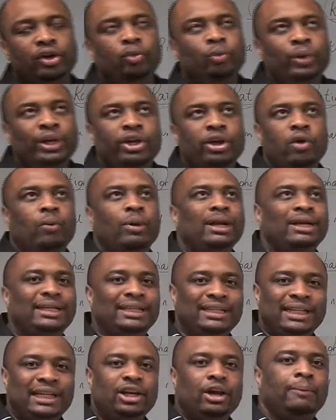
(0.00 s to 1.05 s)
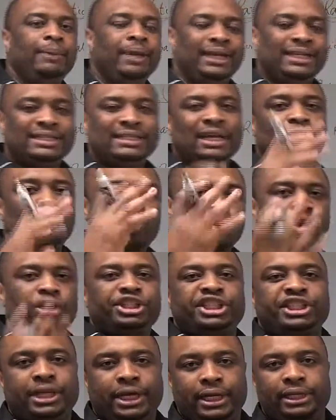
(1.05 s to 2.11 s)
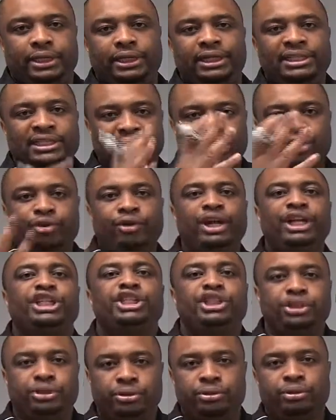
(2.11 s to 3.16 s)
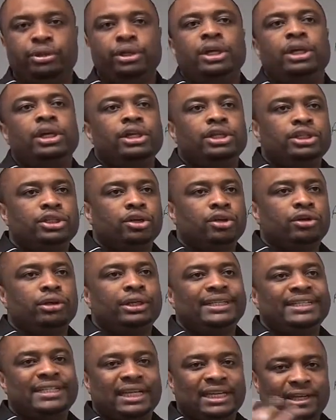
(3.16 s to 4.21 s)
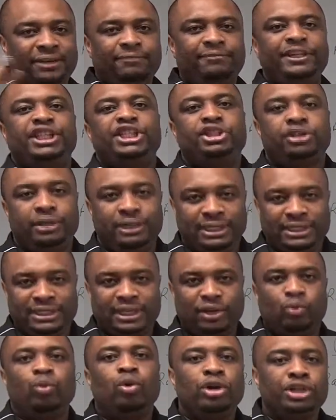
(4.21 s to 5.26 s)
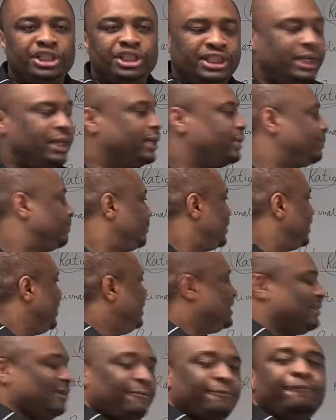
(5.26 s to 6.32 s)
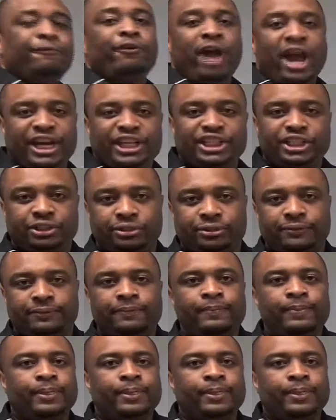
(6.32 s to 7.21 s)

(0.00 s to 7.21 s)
we don't want the denominator. It's a quotient, it's a ratio. So it's a division, it's a quotient, it's a fraction.